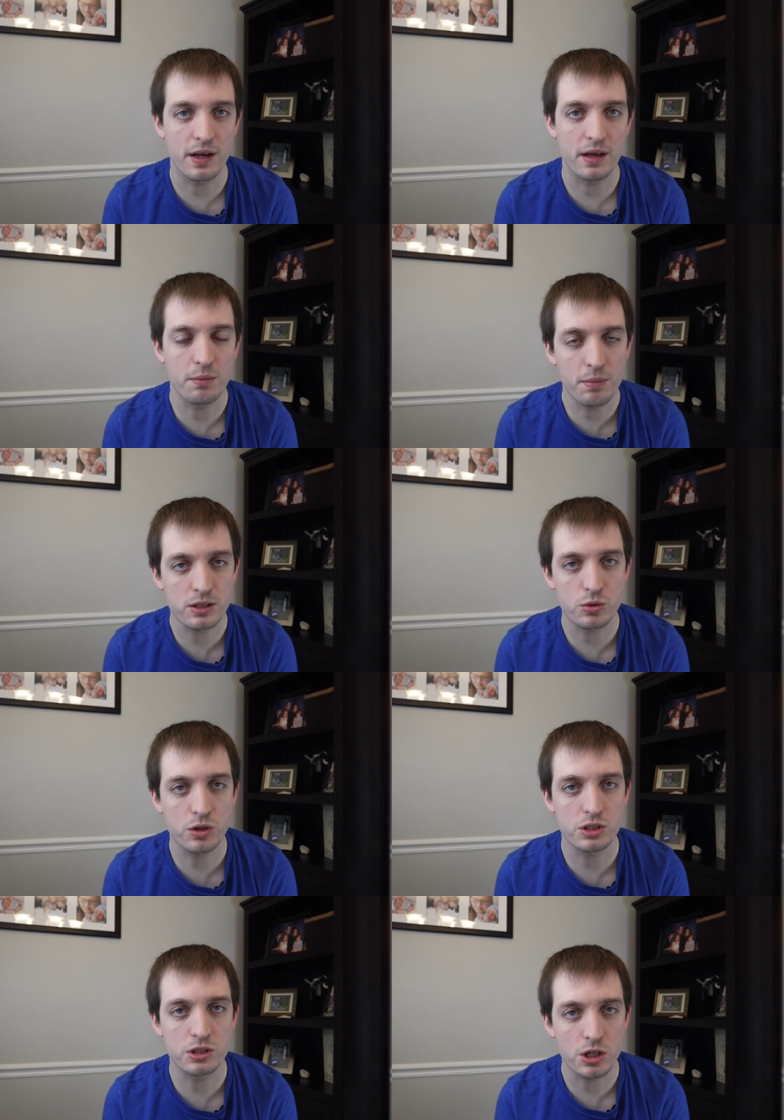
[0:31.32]
out the best
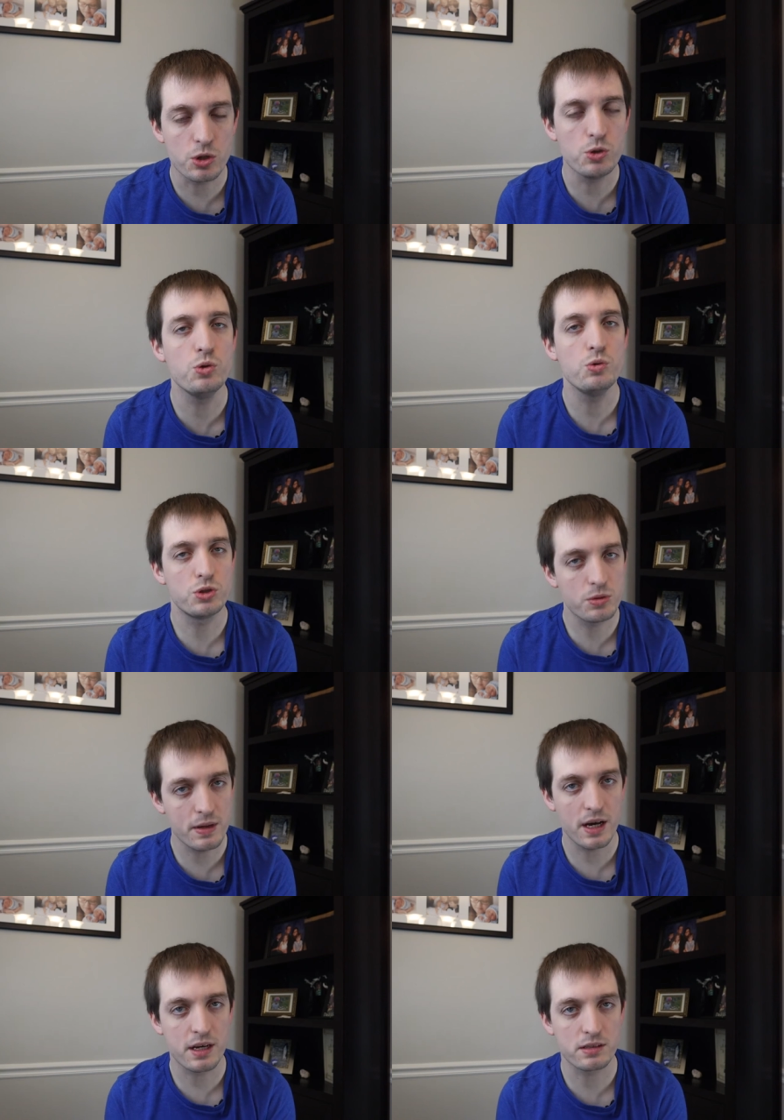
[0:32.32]
questions that you should
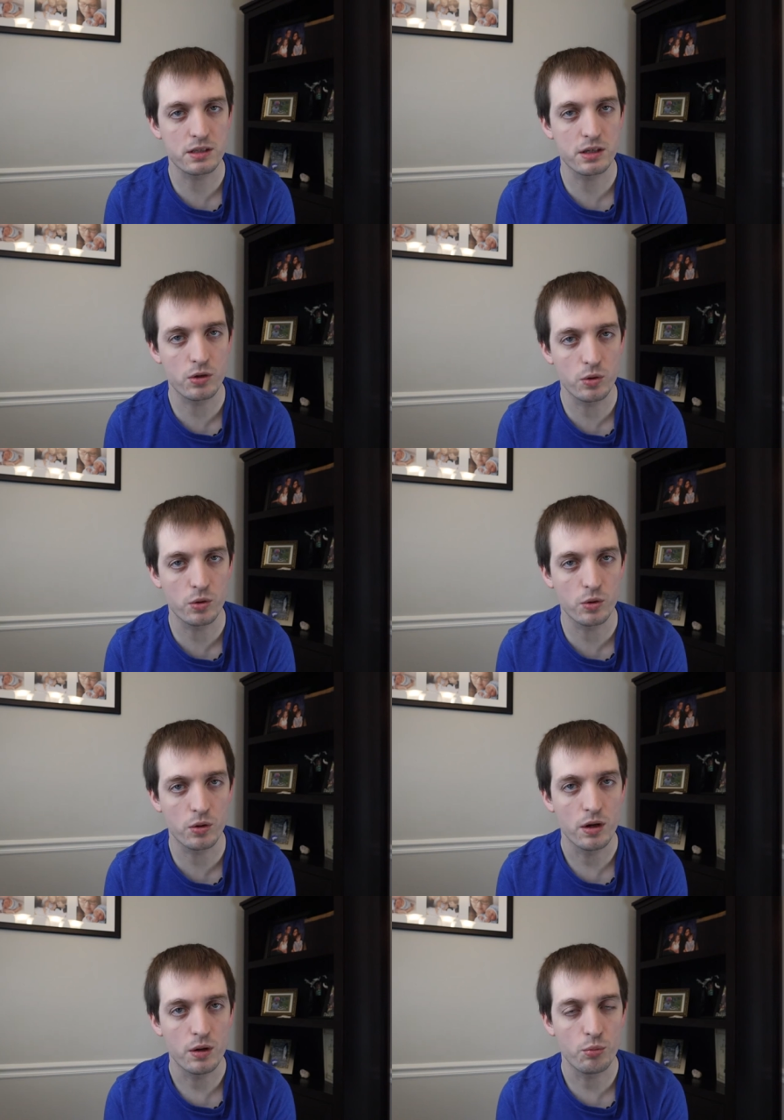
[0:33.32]
be asking
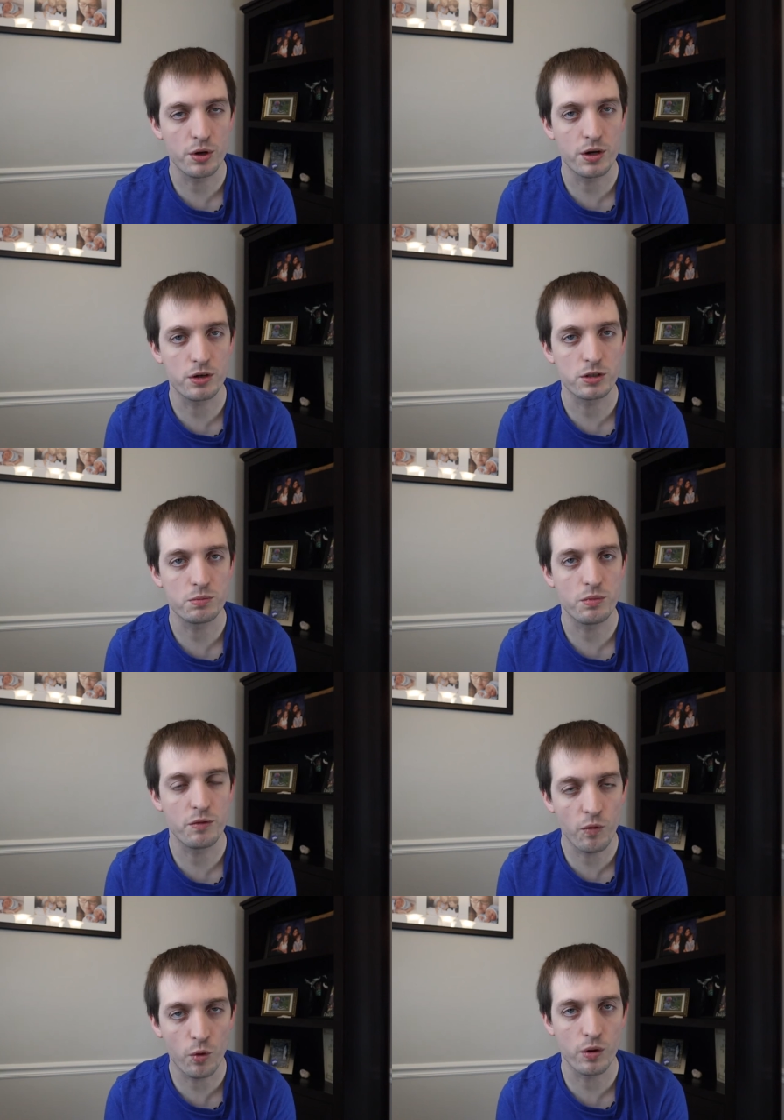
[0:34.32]
your breeders
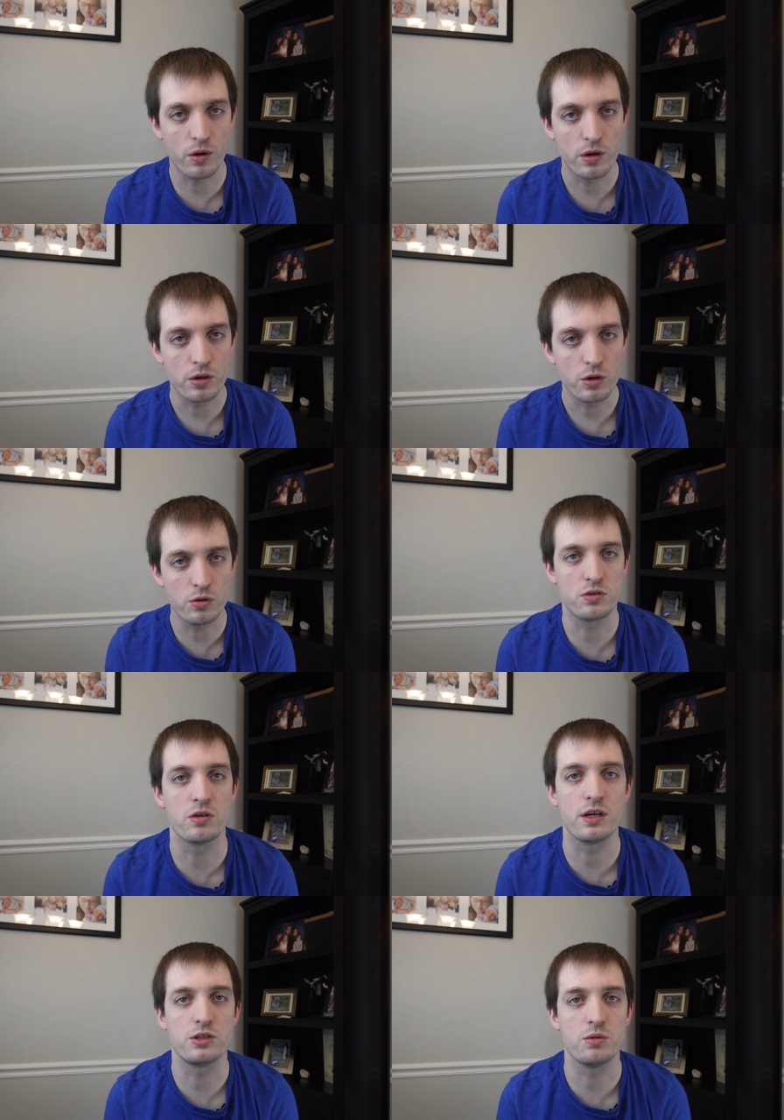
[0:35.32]
before you
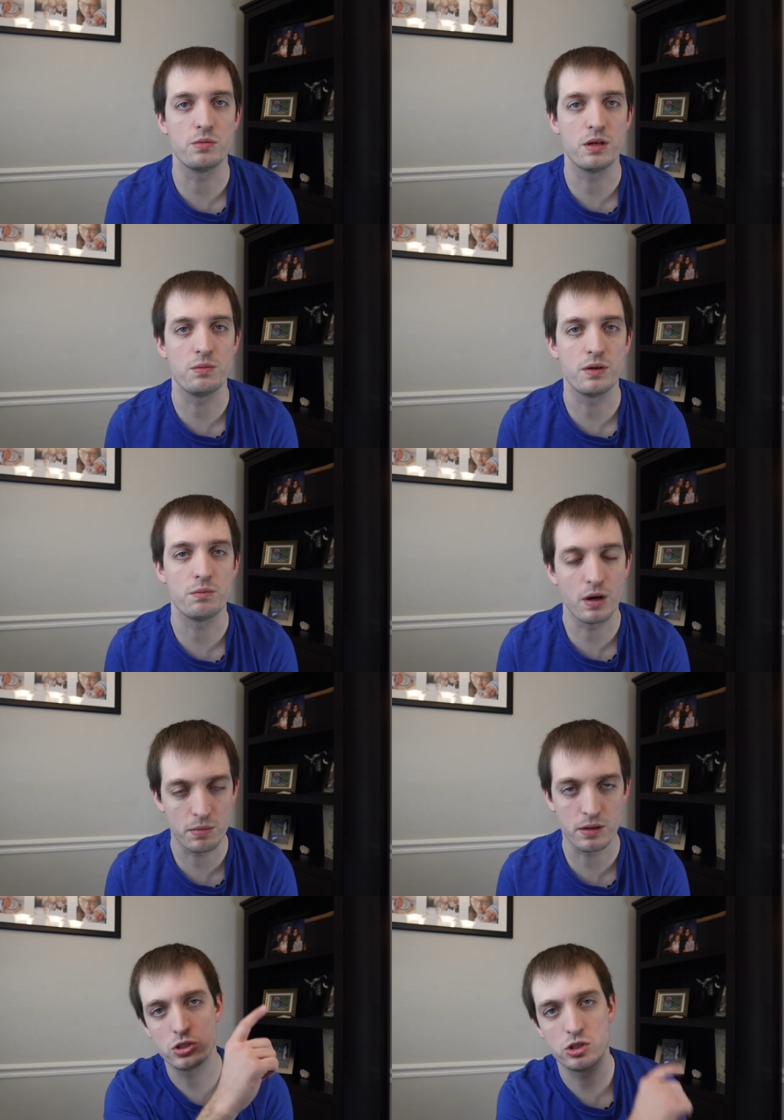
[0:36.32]
select your Min Pin
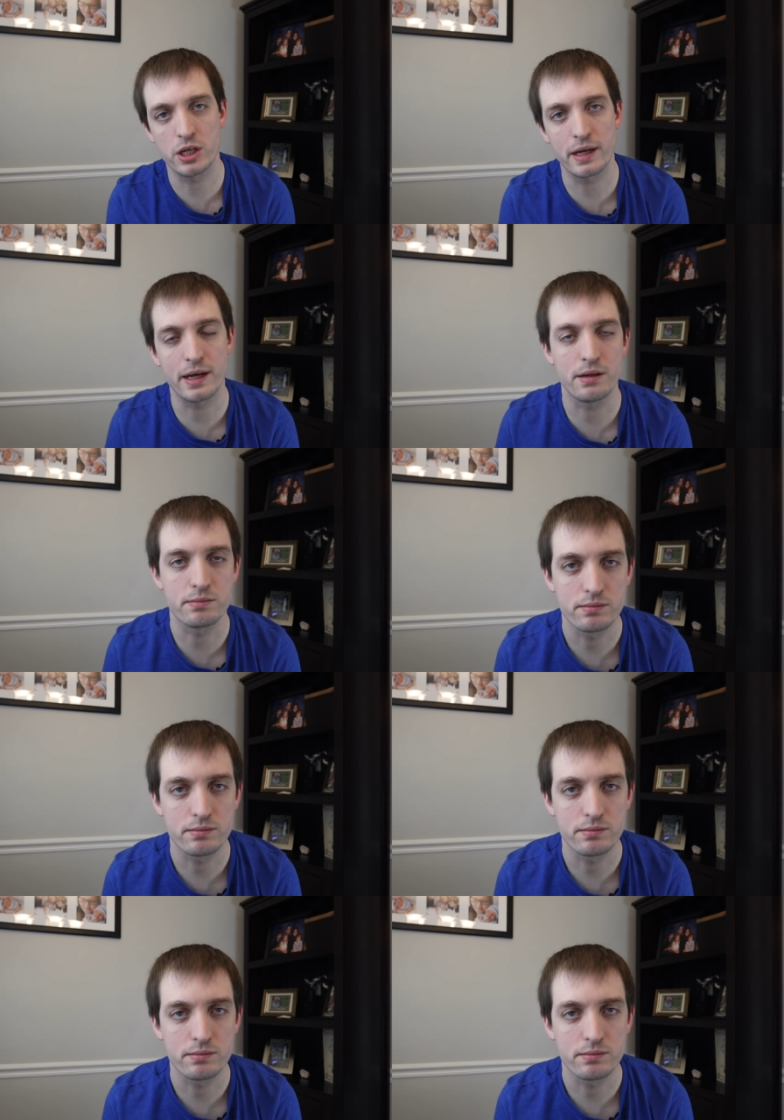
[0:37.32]
puppy. Check it out.